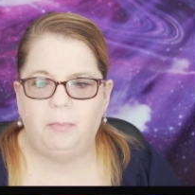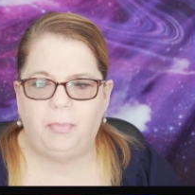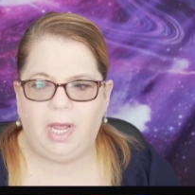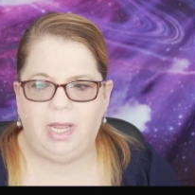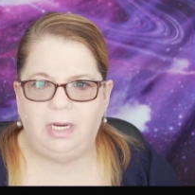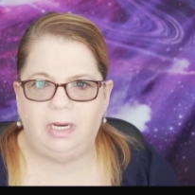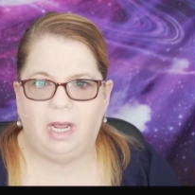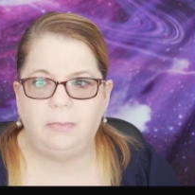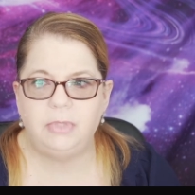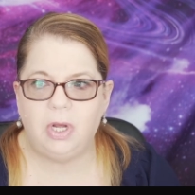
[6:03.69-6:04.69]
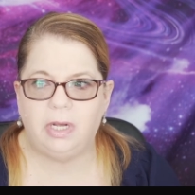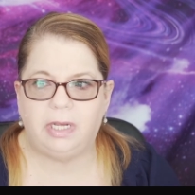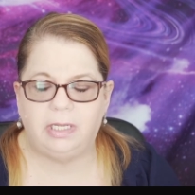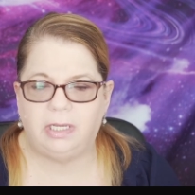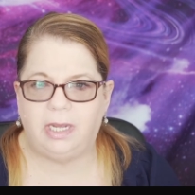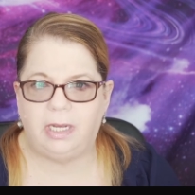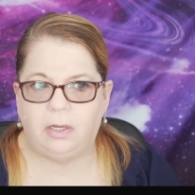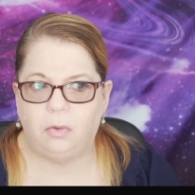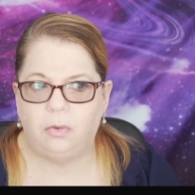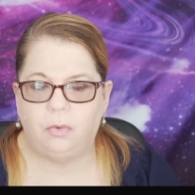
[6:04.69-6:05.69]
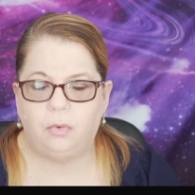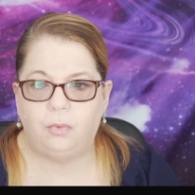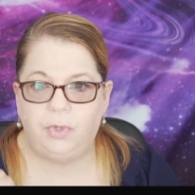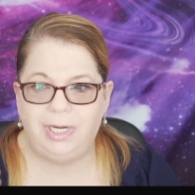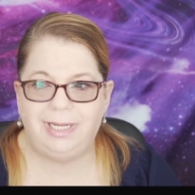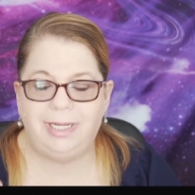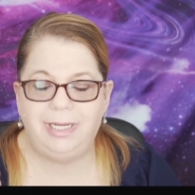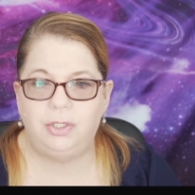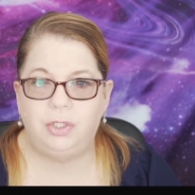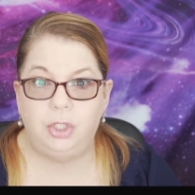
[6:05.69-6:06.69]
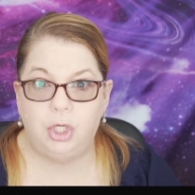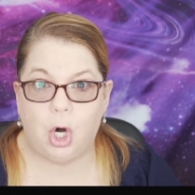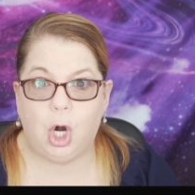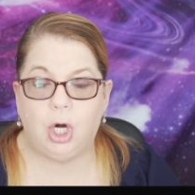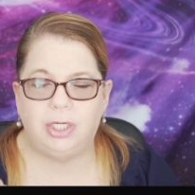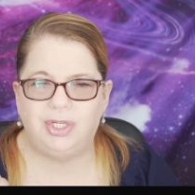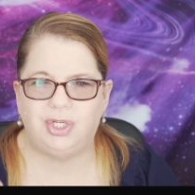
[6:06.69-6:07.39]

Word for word: But I'm talking like really dark,